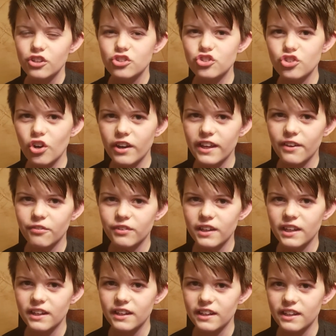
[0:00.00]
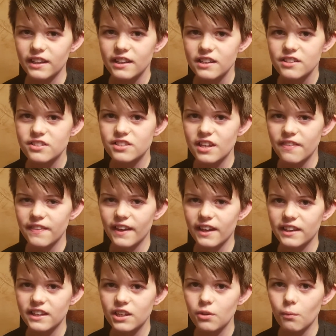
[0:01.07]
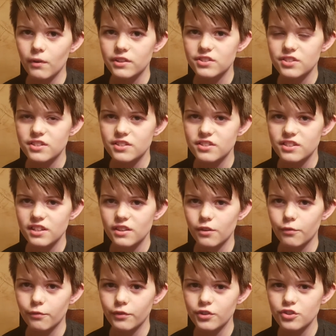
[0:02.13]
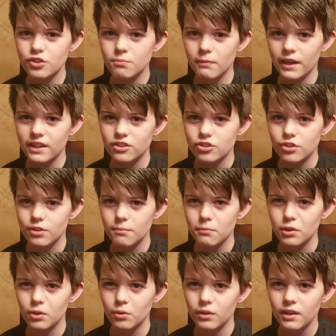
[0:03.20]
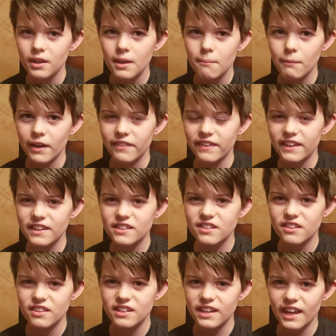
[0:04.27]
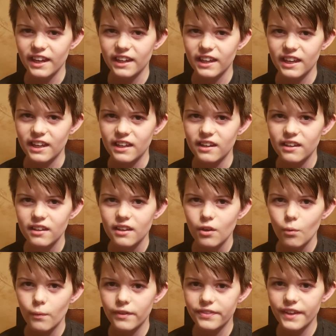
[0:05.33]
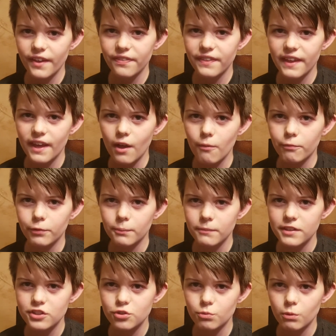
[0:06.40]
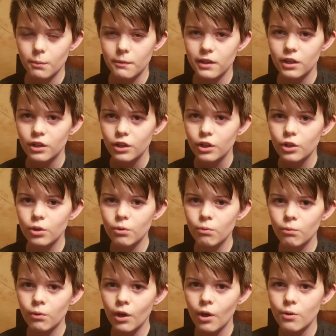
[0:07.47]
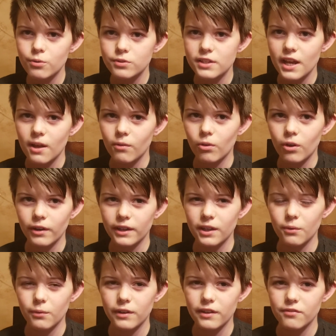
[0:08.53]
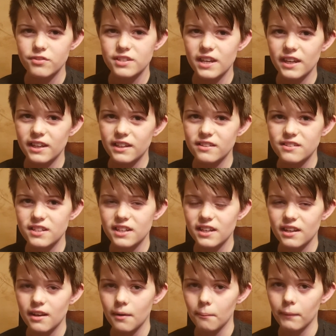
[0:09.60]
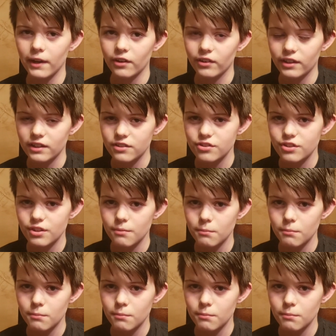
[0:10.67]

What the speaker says: John F. Kennedy said that he wants to send the first man to the moon by the end of the decade. Without the help from these women, who knows how long it would have taken to get an American to the